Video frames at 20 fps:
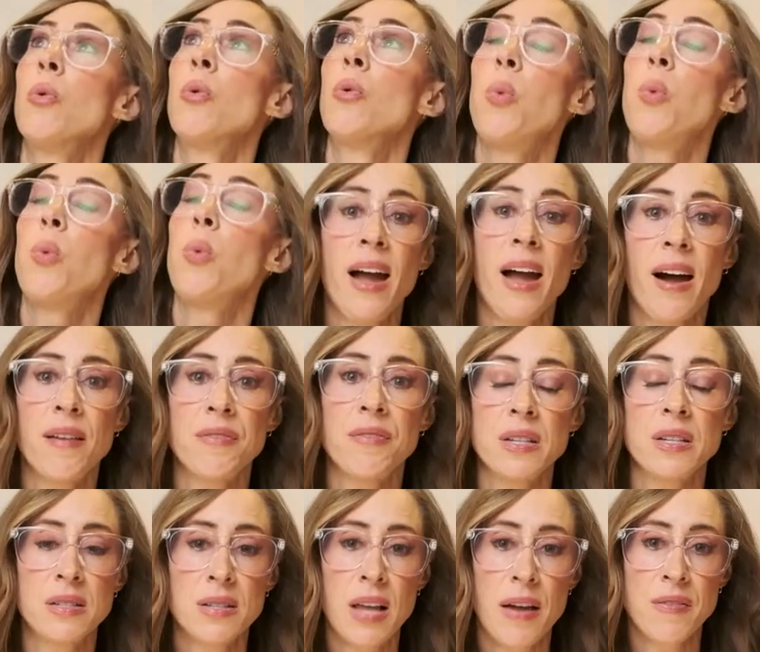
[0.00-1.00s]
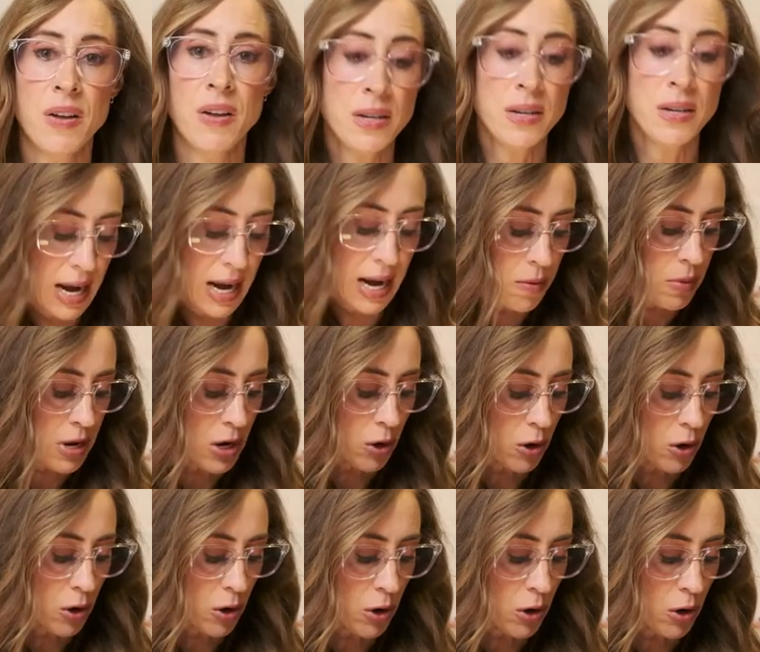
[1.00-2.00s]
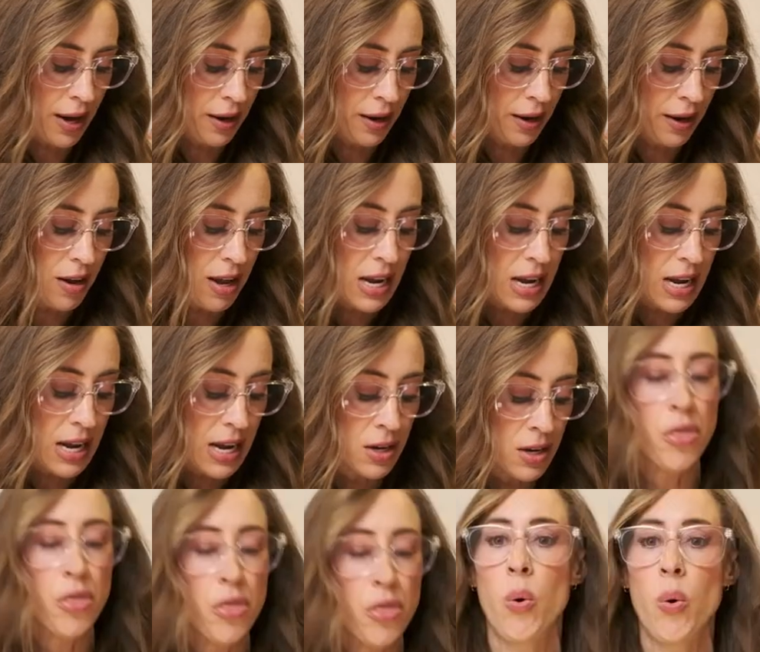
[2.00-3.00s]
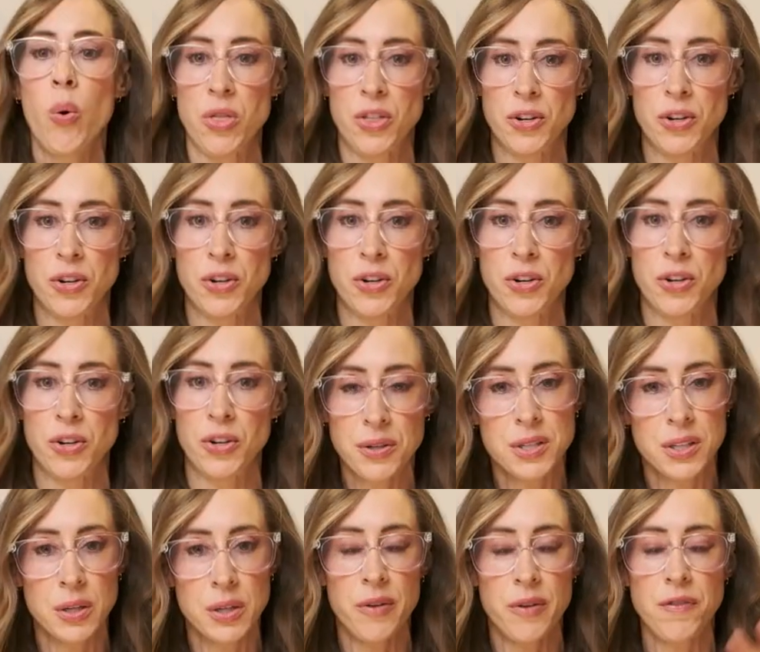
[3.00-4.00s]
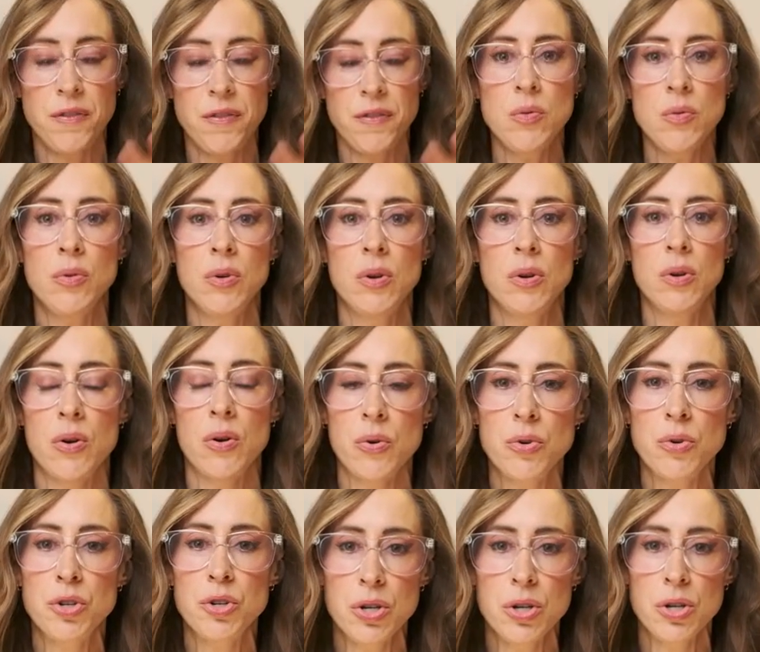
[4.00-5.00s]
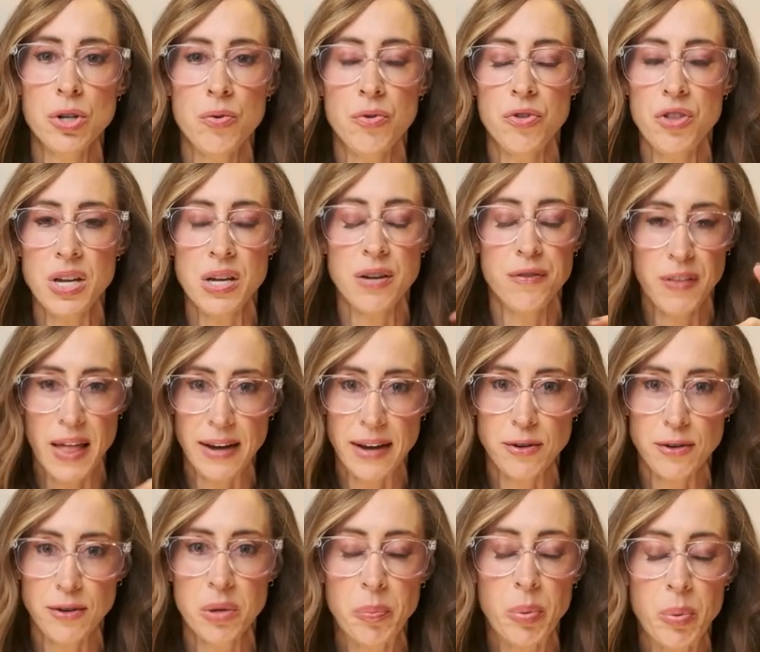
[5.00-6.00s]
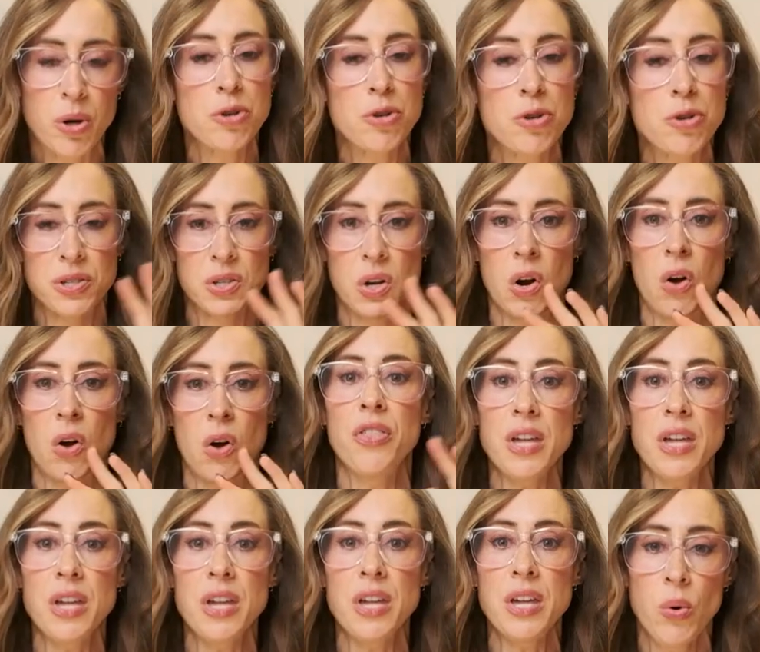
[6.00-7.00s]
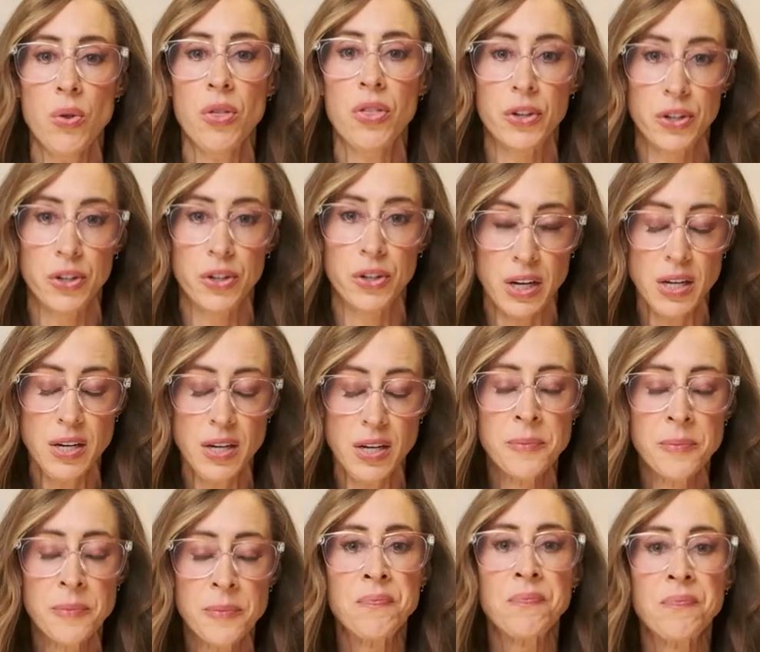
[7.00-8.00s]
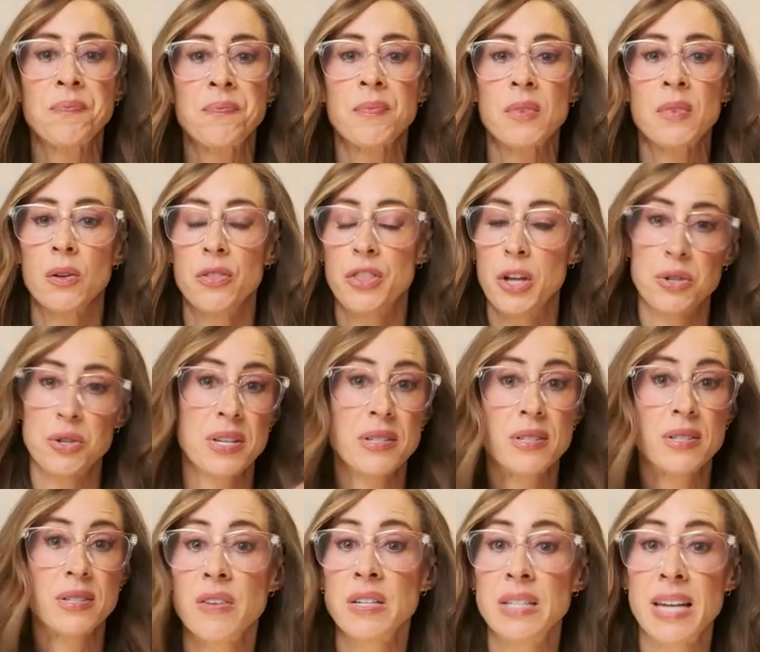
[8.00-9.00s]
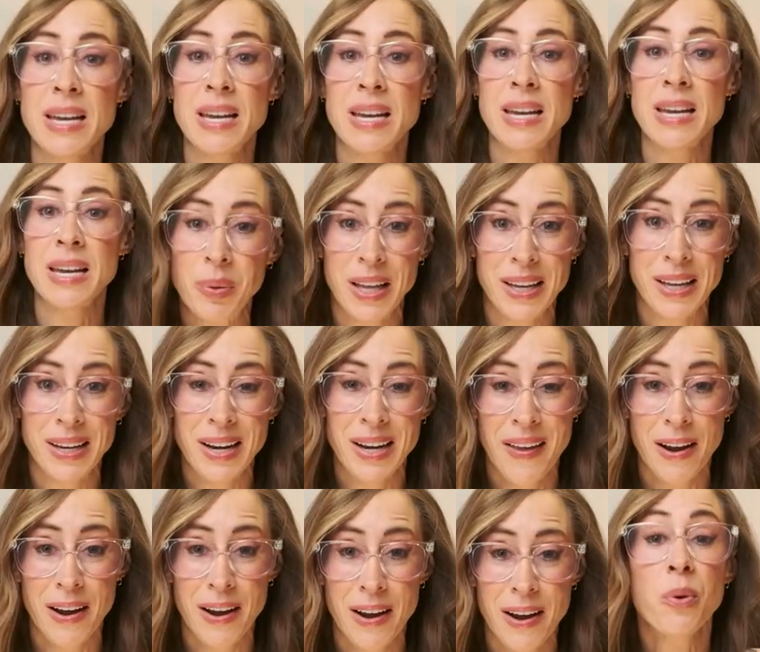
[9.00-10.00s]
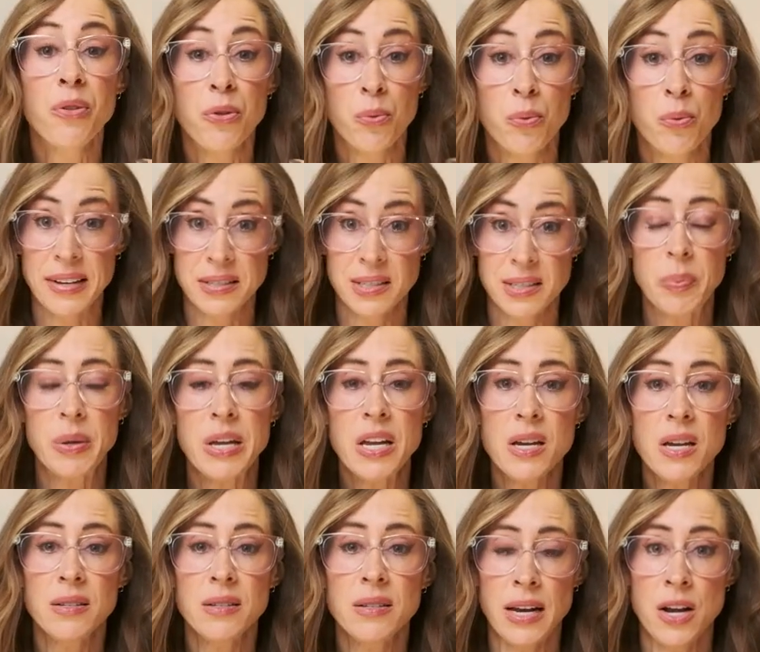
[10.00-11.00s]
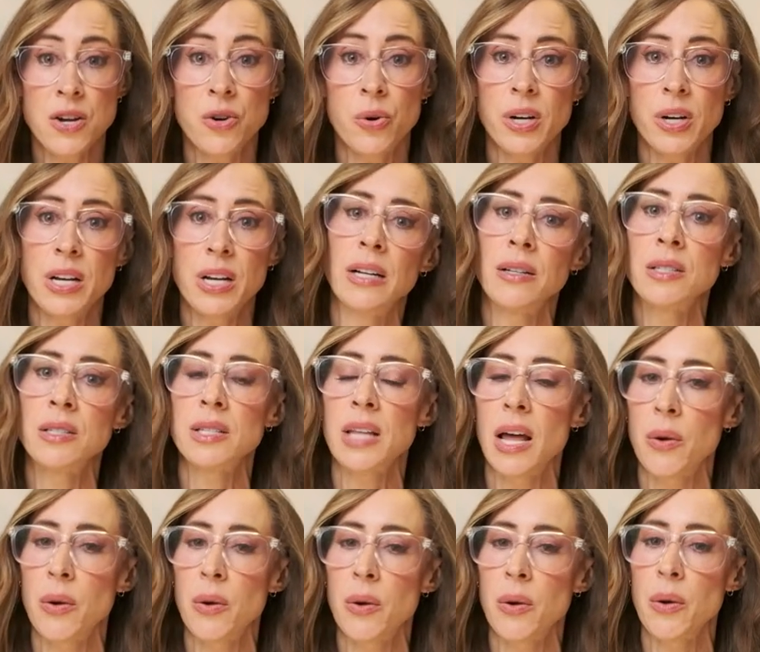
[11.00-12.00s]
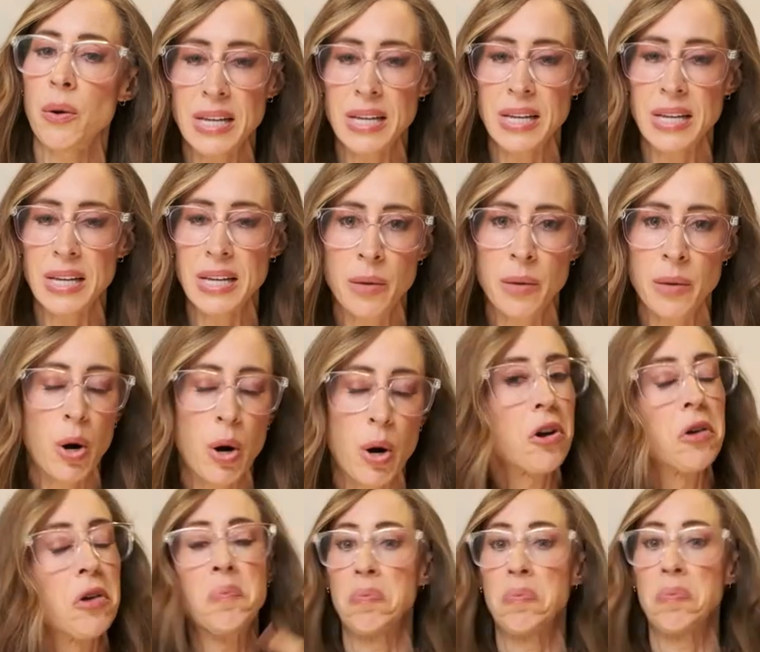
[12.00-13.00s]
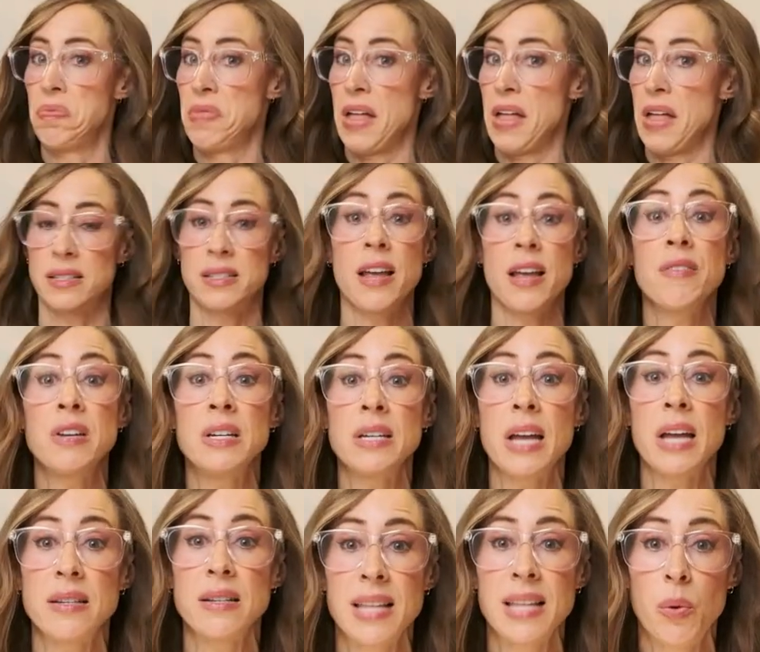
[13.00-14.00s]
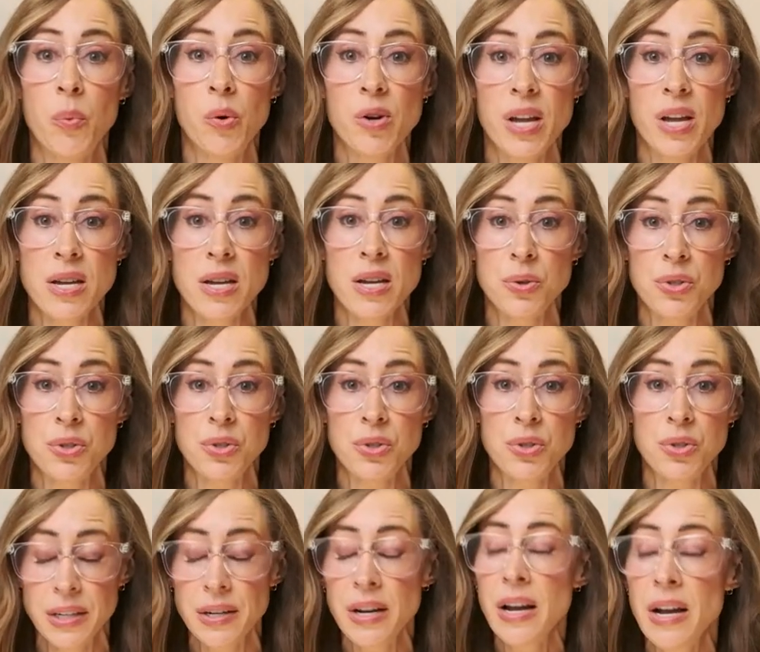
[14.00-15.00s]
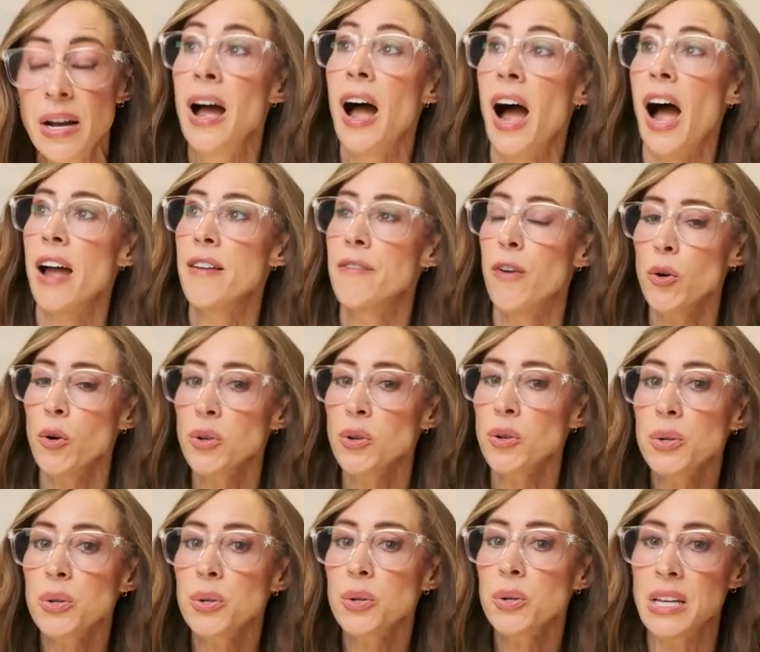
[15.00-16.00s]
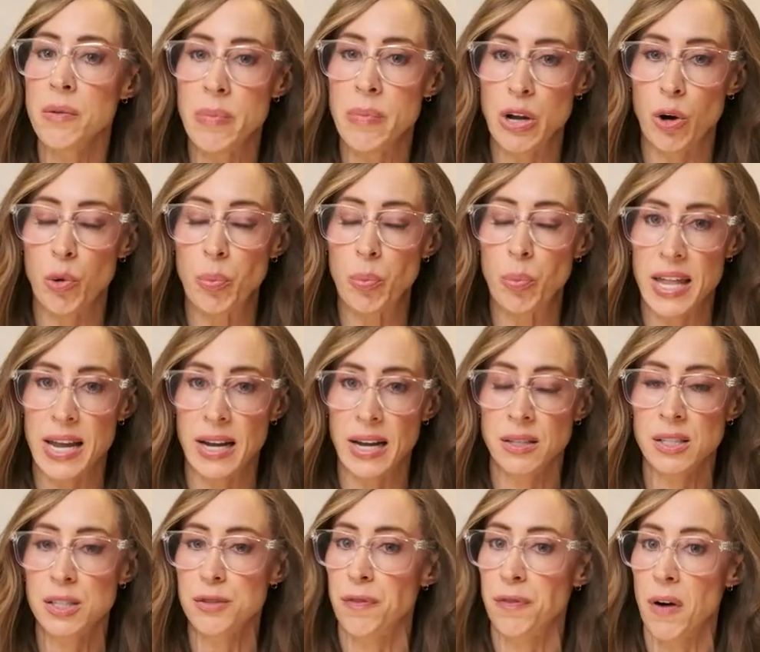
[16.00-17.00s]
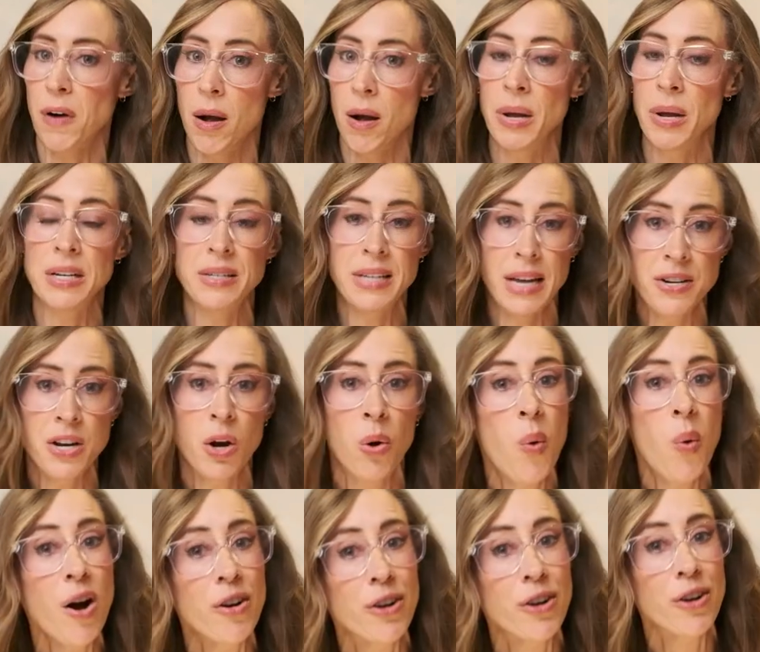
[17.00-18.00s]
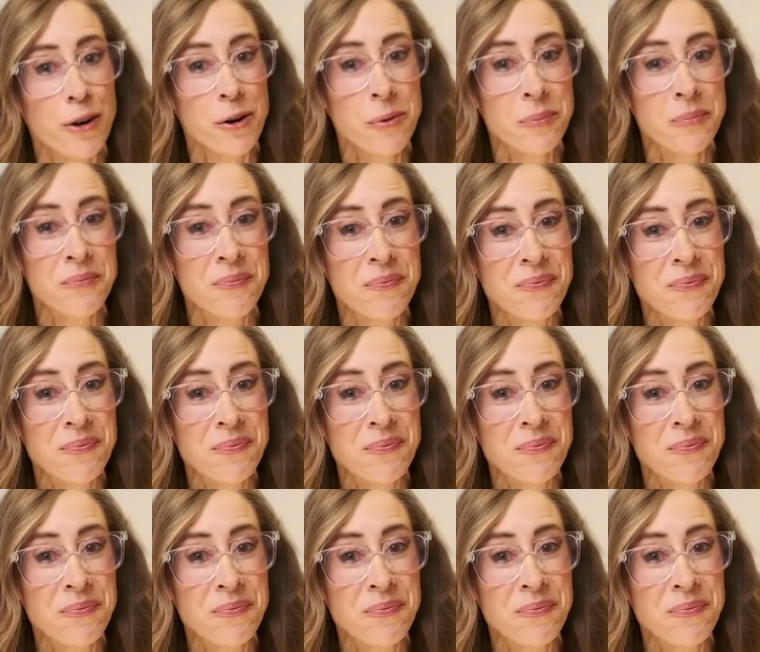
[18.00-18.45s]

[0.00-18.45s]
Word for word: We have a seven day meal plan in the Whole 30 book. So if you go to the flagship book just called The Whole 30, there's a seven day meal plan in there with recipes and ingredients that we use in the book. That's seven days that will get you started. I've also seen meal plans from Danielle Walker.